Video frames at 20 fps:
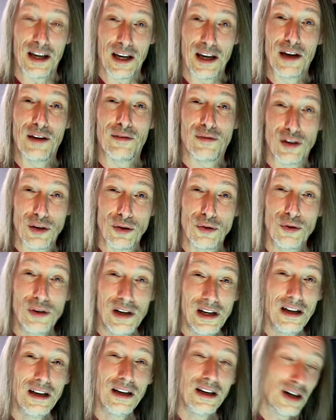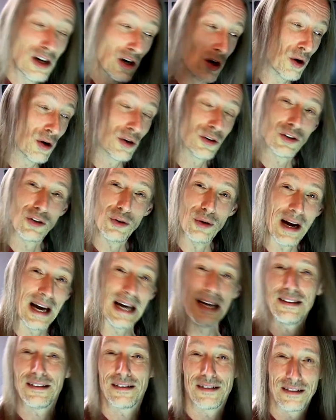if you really learn to
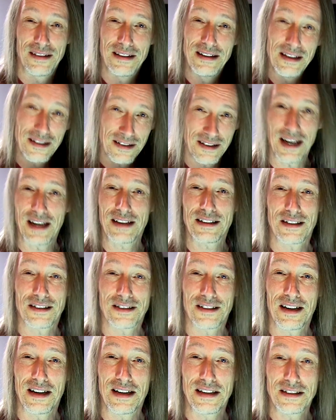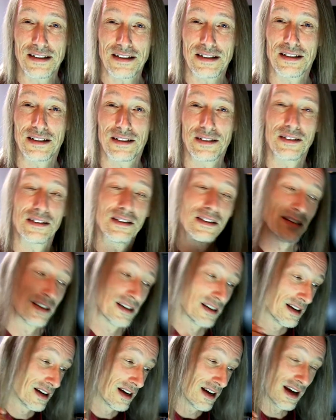hate this exercise,
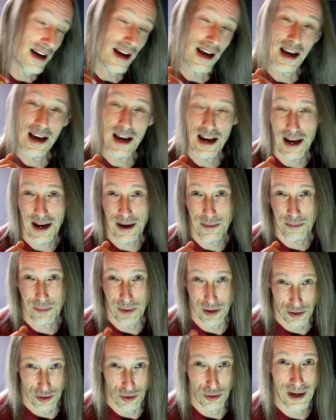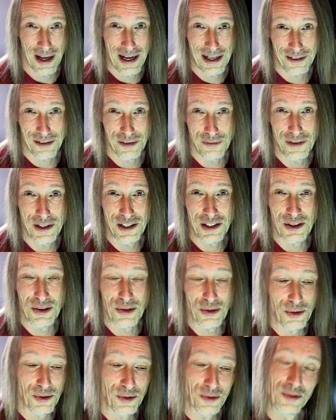but you like the
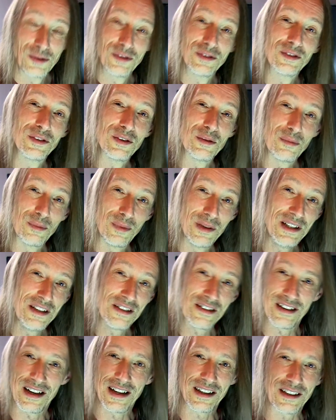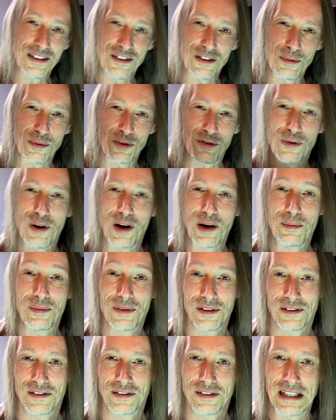video, please like and subscribe
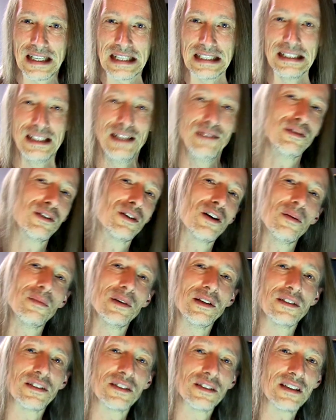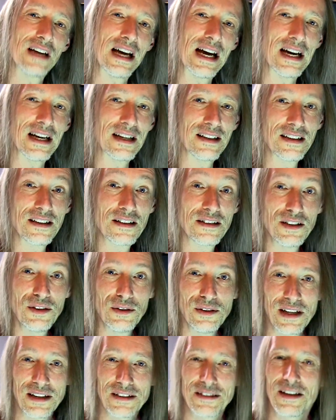and leave a comment, and see
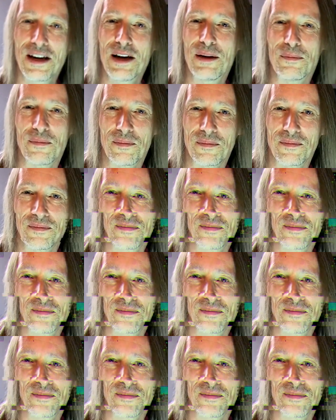you next time.